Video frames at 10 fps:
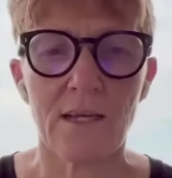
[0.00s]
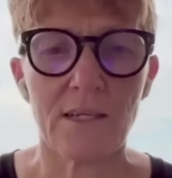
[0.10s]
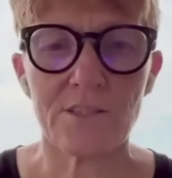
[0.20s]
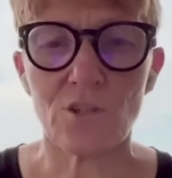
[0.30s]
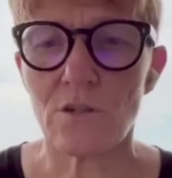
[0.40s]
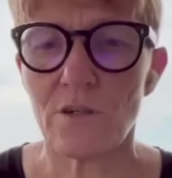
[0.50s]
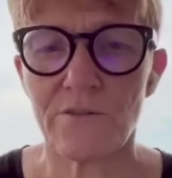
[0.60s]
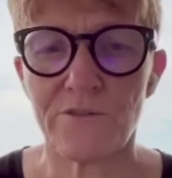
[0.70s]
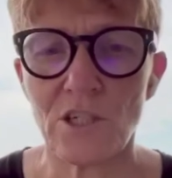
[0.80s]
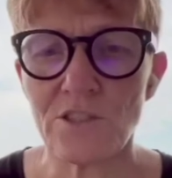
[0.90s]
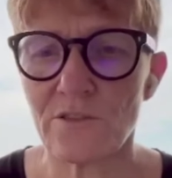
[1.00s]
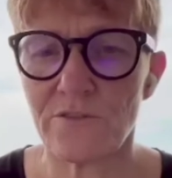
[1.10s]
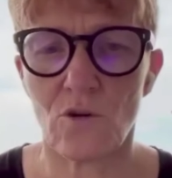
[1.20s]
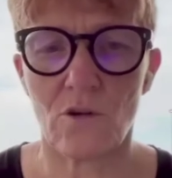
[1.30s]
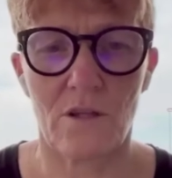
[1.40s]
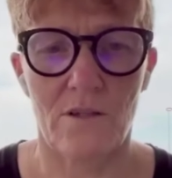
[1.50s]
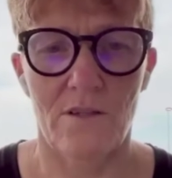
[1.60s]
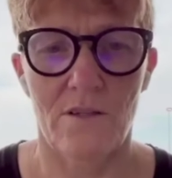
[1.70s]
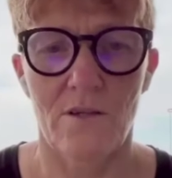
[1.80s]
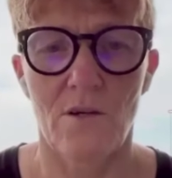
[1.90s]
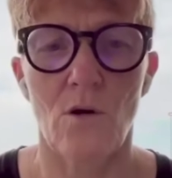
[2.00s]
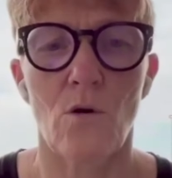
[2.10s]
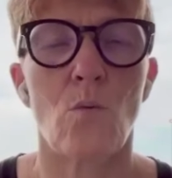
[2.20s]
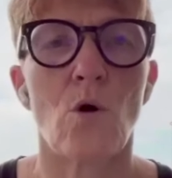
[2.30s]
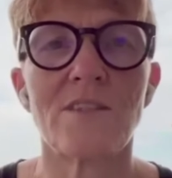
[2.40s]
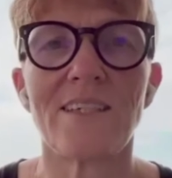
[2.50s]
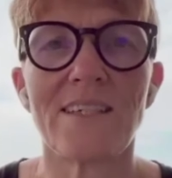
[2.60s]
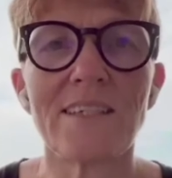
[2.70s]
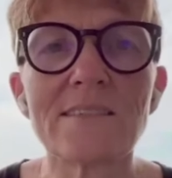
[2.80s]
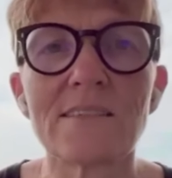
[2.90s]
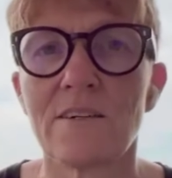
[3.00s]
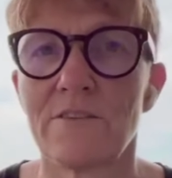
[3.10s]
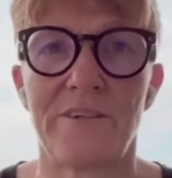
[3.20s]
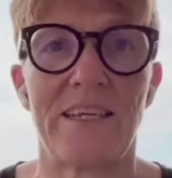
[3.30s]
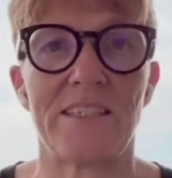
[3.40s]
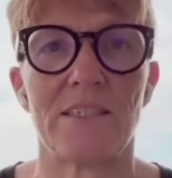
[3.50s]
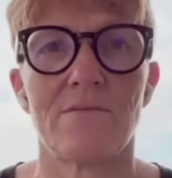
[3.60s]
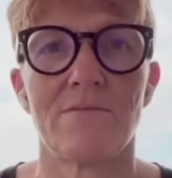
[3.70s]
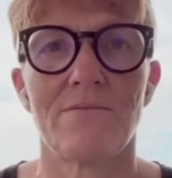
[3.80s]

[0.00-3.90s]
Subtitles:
So first of all, what is Fedi?